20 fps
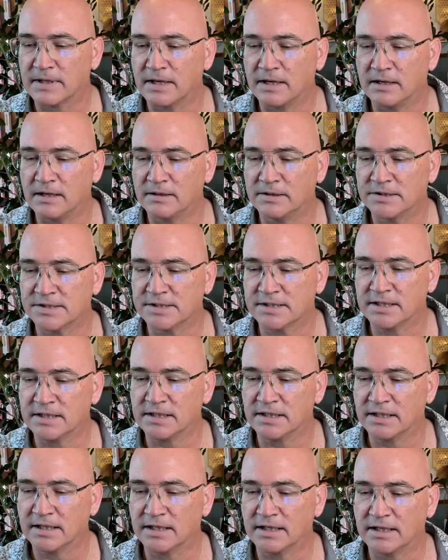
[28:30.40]
Uh, let's
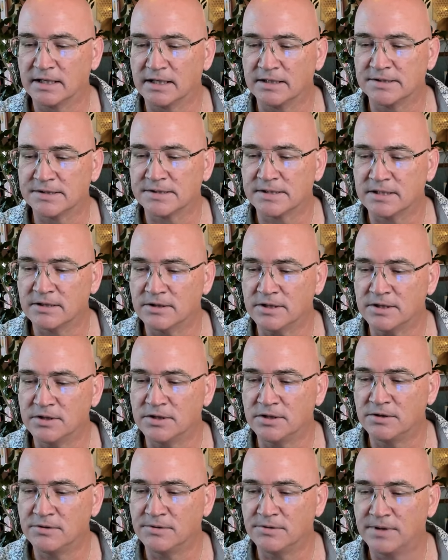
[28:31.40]
see. Is there a
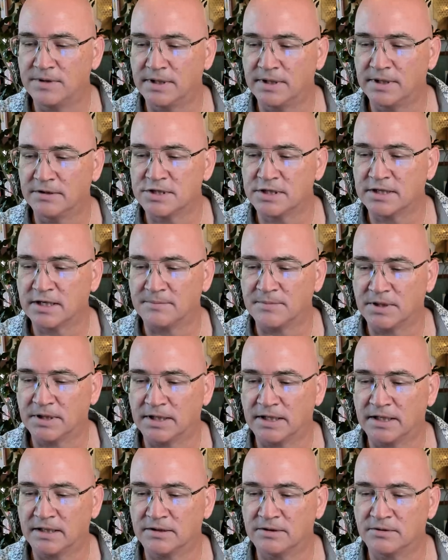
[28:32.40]
new energy coming
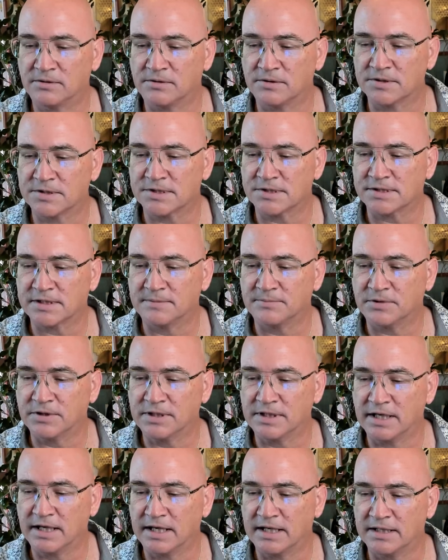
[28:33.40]
in, or is it simply
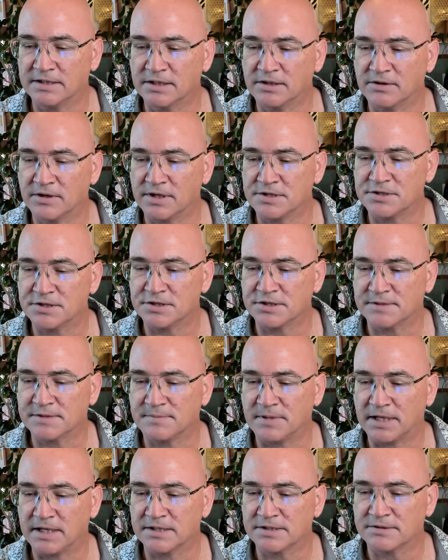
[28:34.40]
the integration
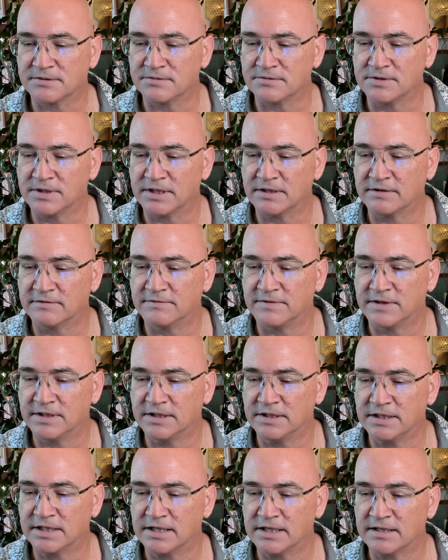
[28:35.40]
space through the
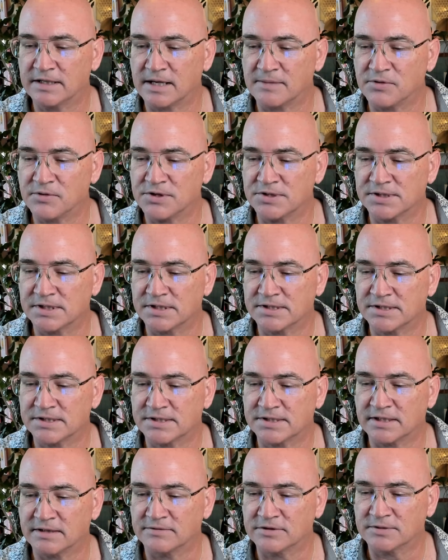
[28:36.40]
infinity that presents
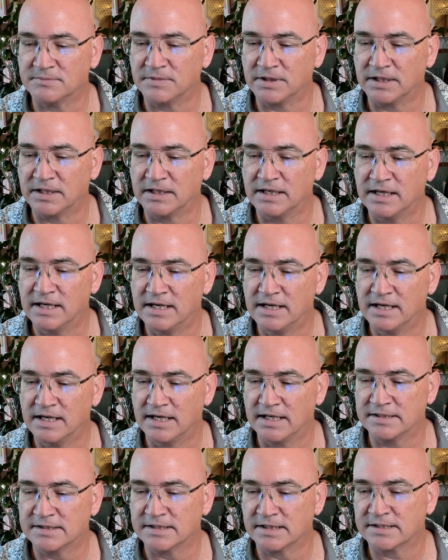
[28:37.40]
itself to me
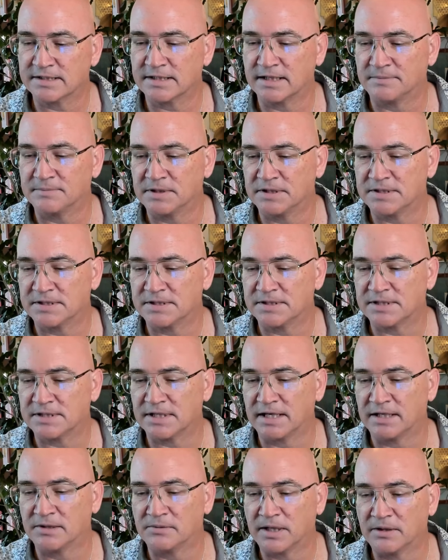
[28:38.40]
as acceptance and
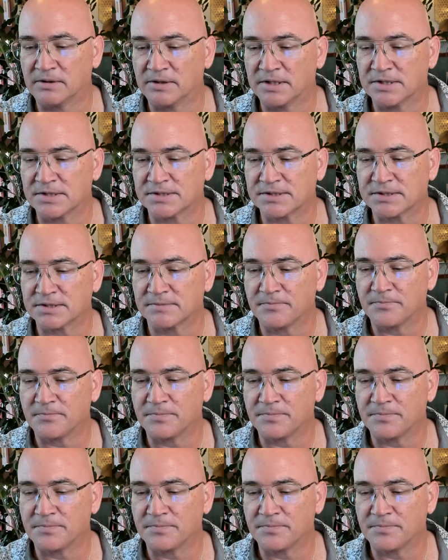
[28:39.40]
awareness?